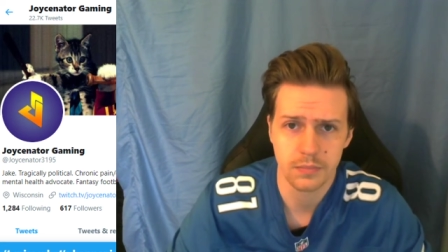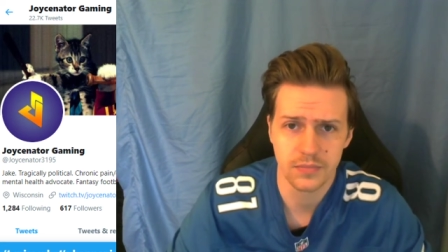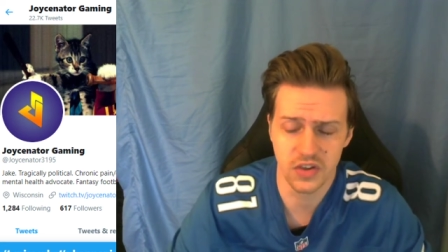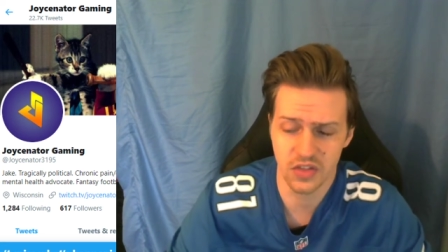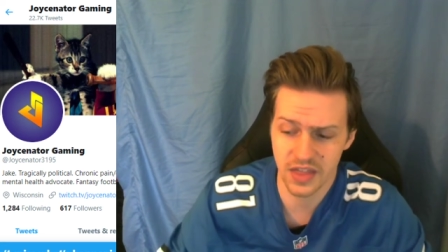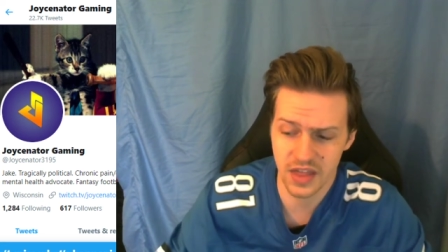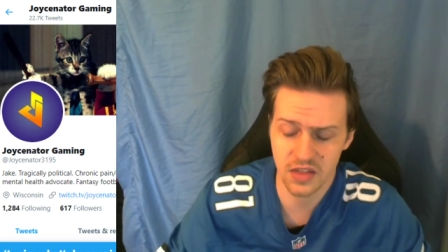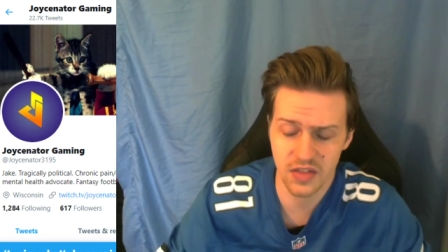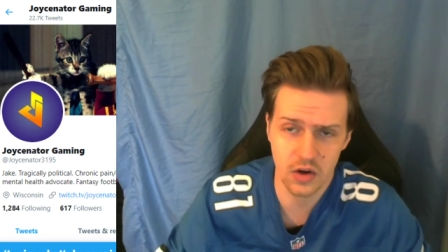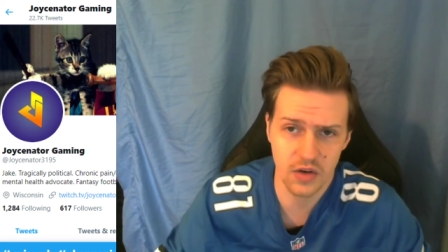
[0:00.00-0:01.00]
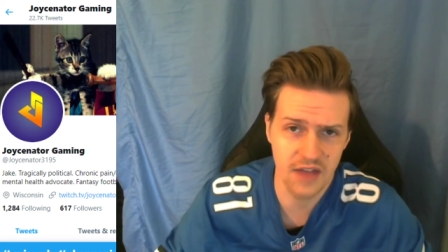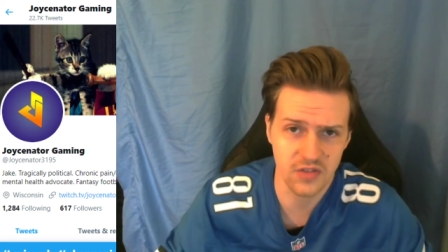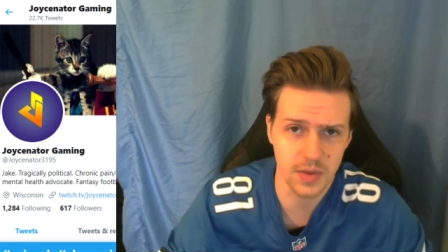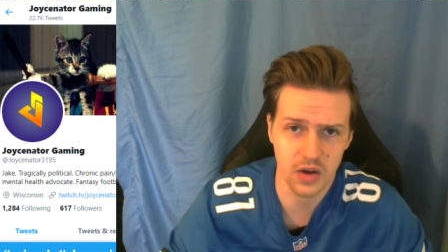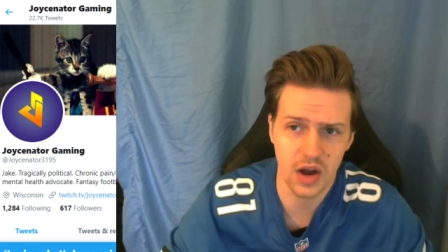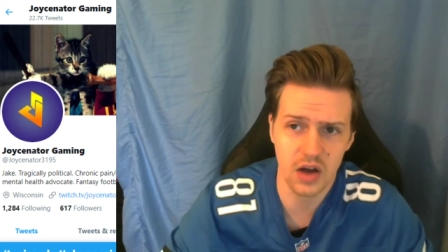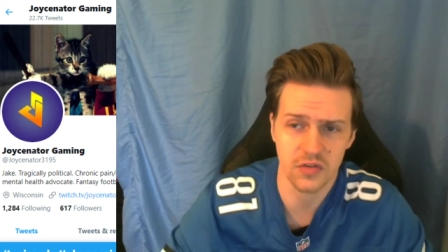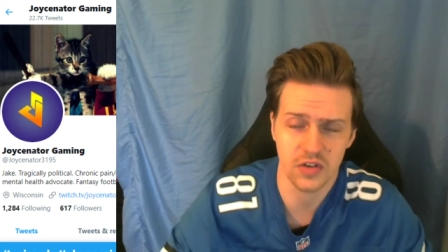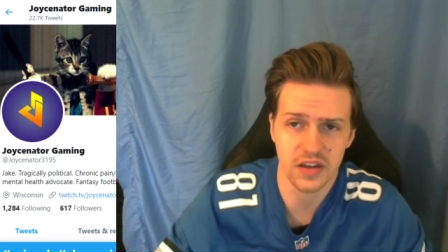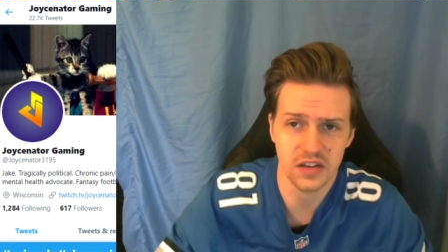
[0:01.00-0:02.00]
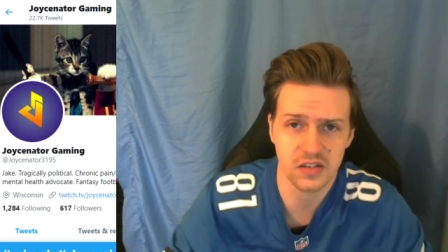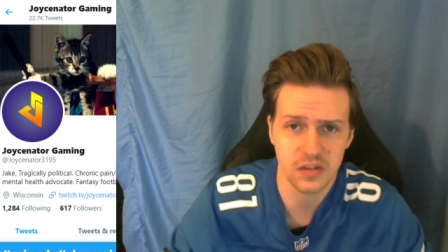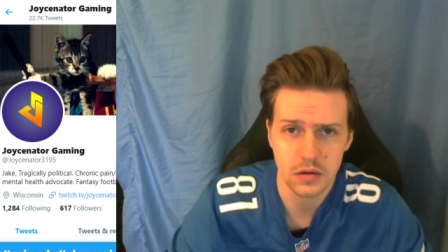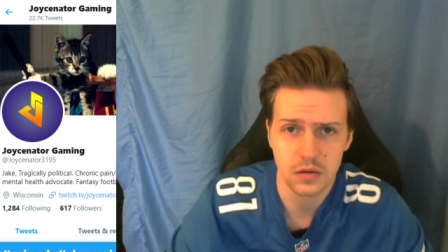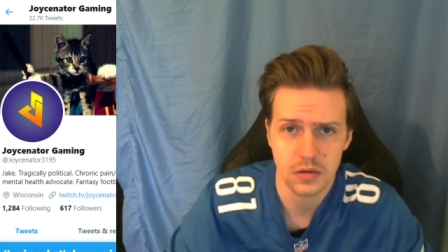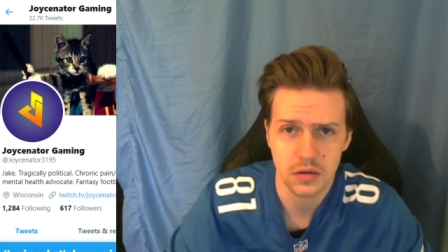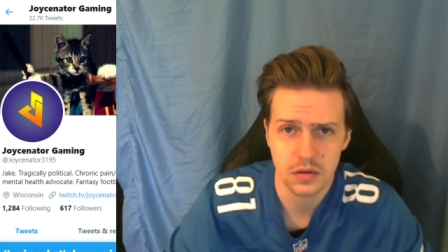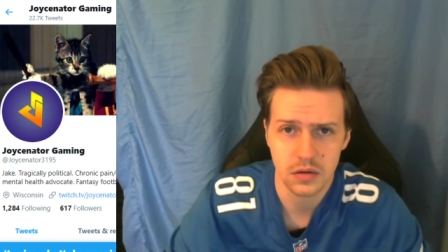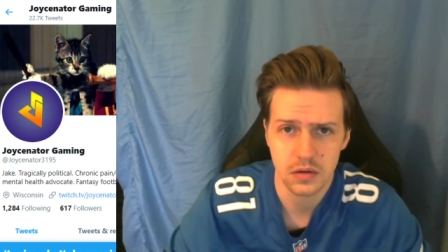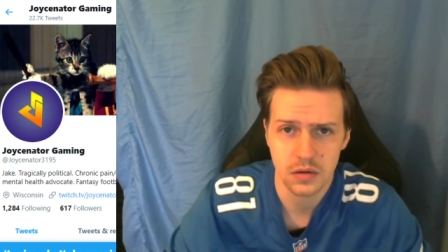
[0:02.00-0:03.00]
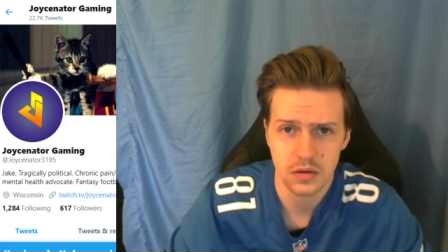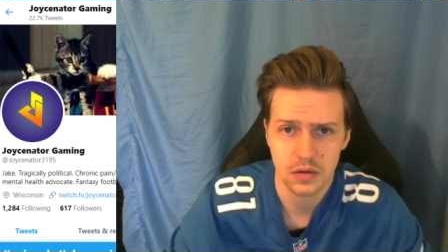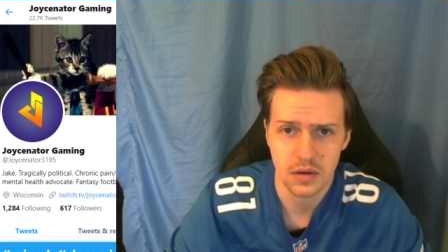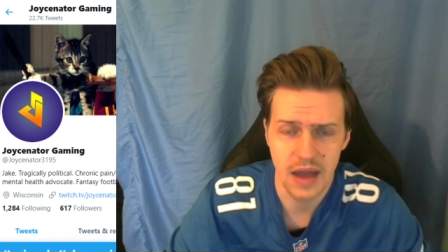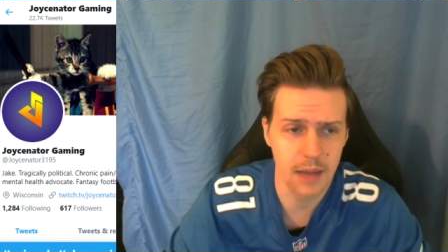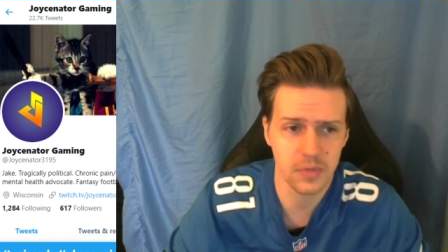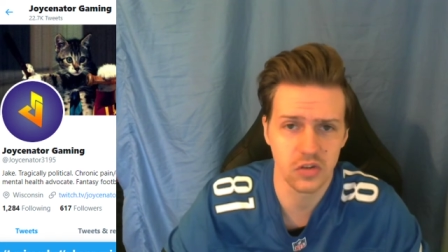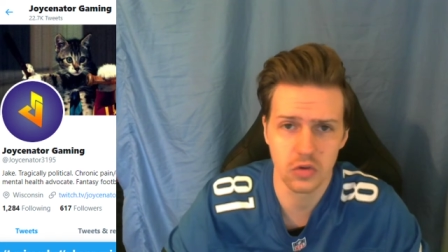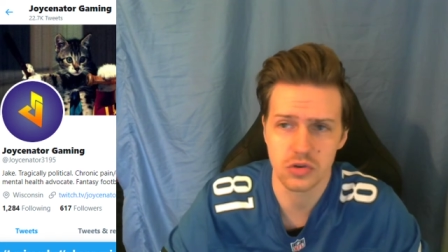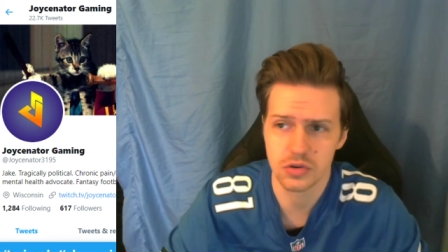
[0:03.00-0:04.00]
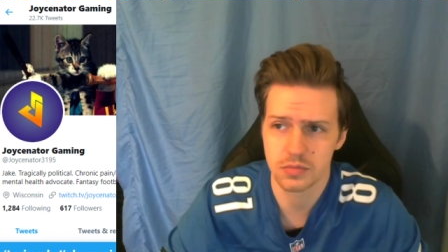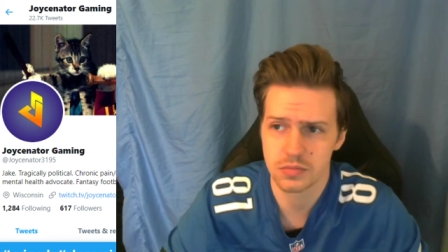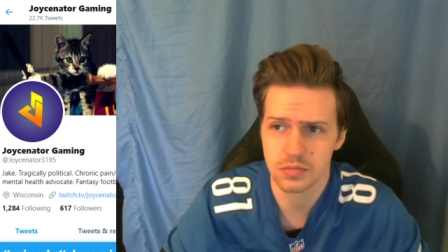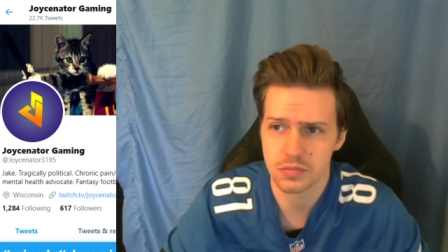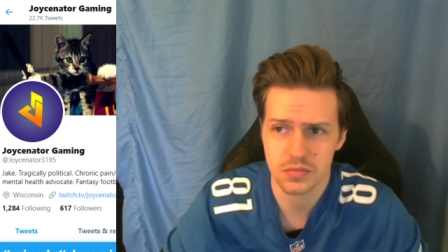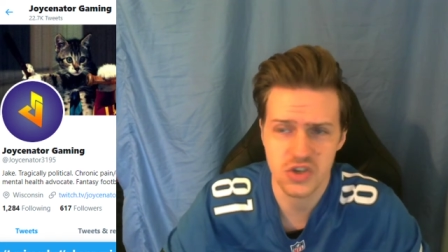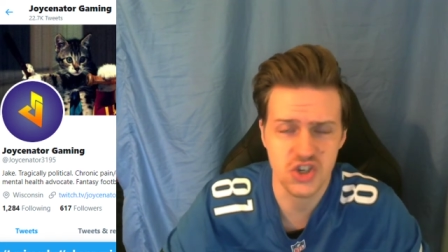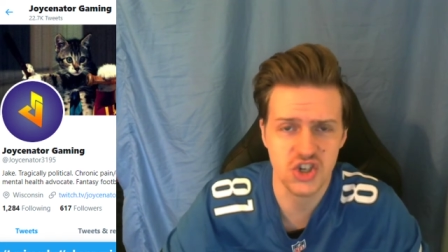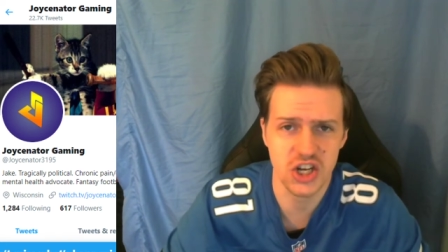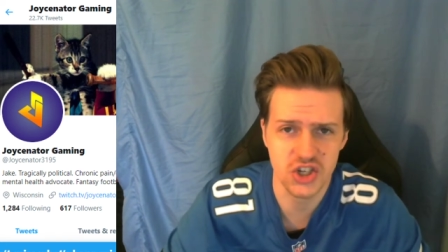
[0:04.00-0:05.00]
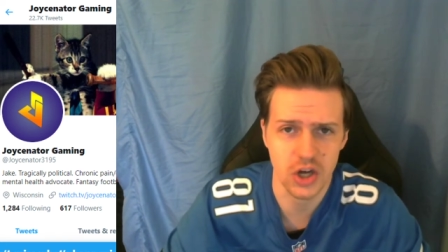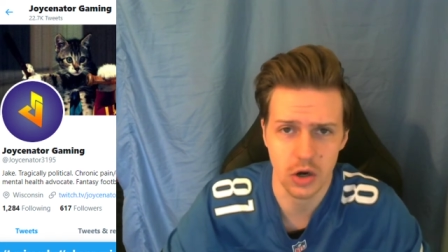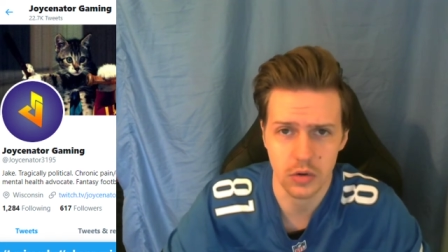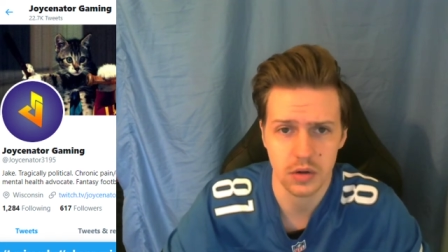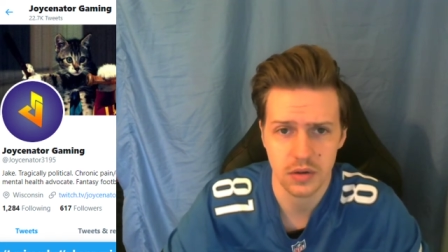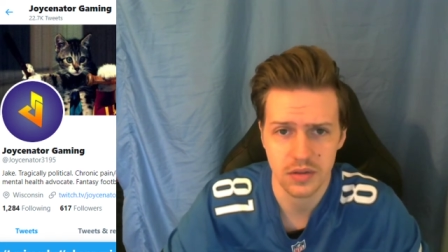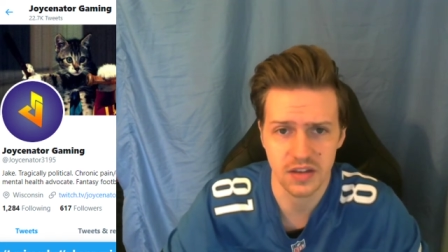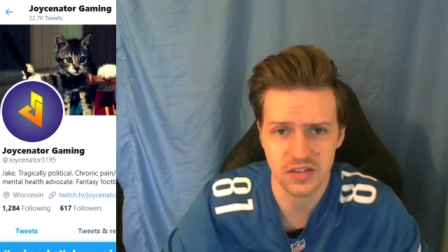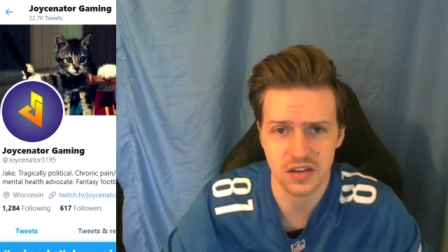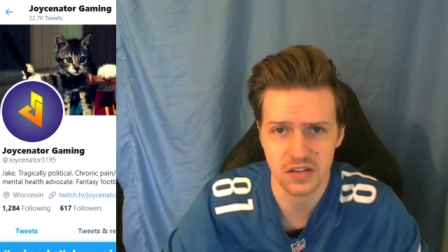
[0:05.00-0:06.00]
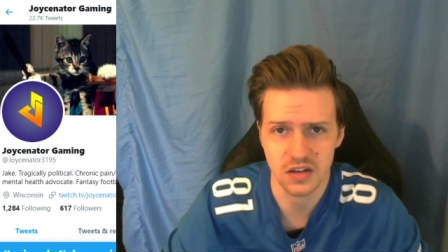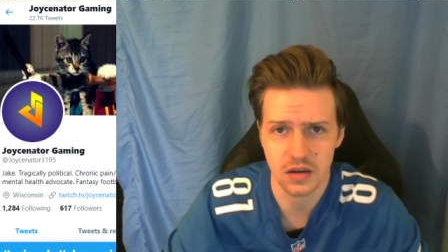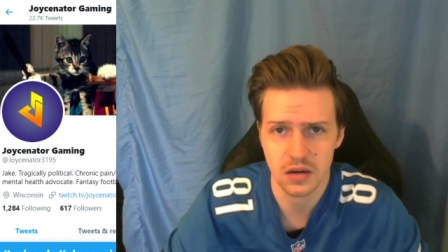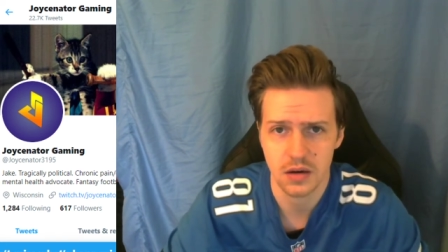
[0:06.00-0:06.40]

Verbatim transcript: So that they don't have to be around for this absolute shit show this season.